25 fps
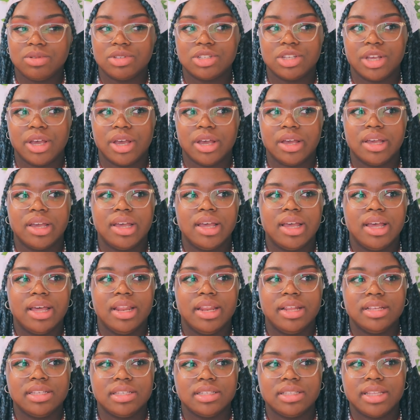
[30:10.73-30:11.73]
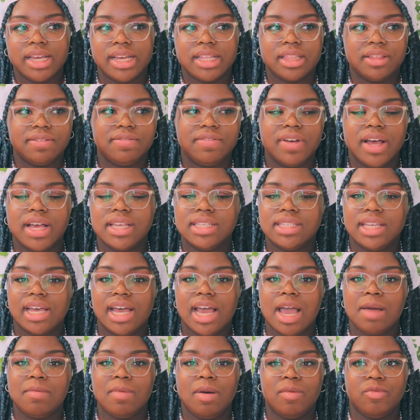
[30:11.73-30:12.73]
So this is like the first
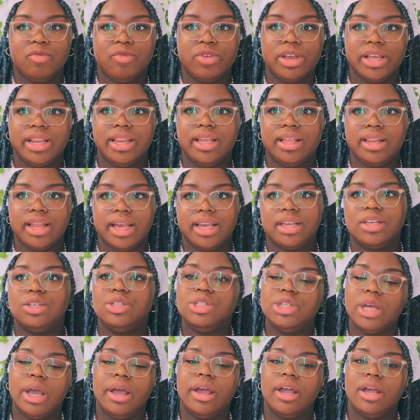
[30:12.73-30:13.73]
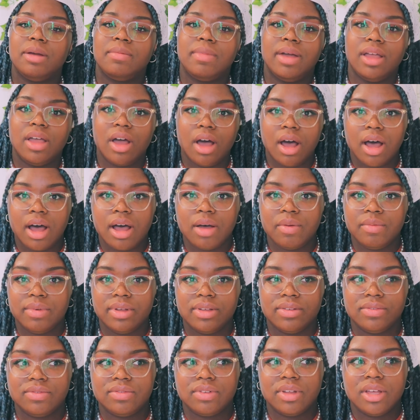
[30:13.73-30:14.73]
time I'm really like sharing my art
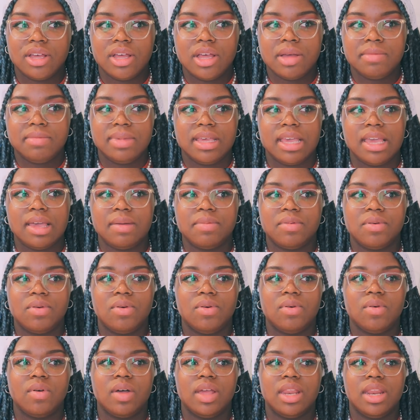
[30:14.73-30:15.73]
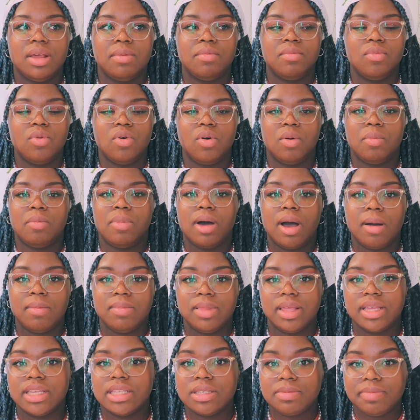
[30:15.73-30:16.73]
with people in a more
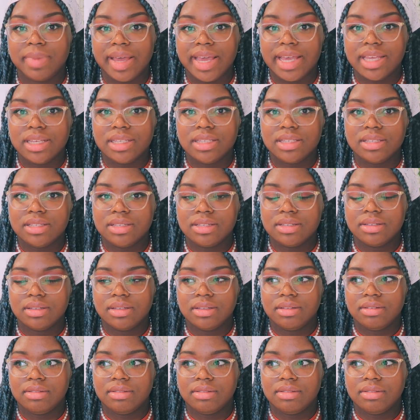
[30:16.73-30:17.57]
public space